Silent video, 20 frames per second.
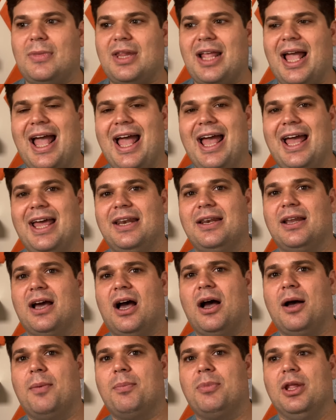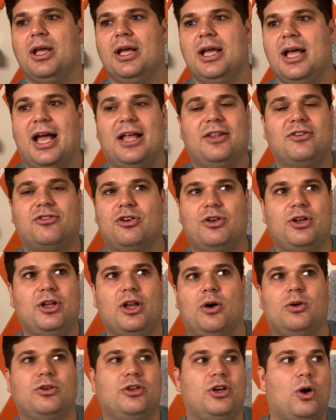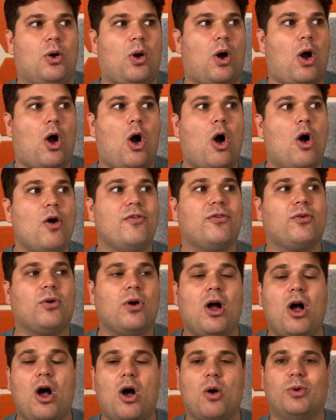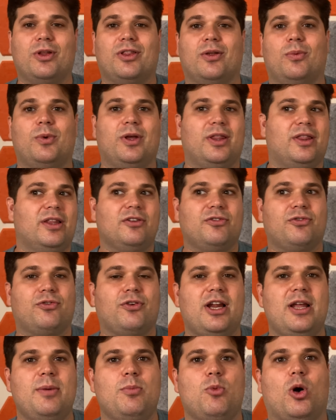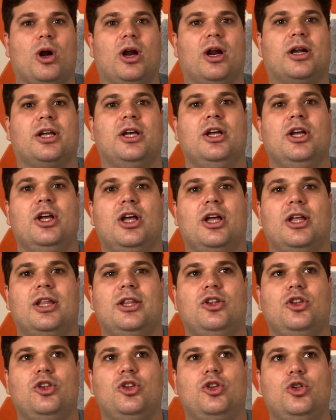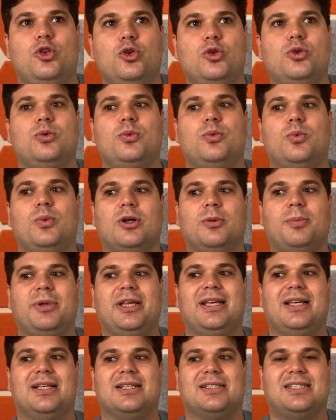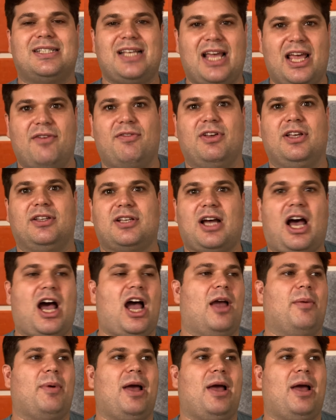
And so overall with this framework, you will be saving time.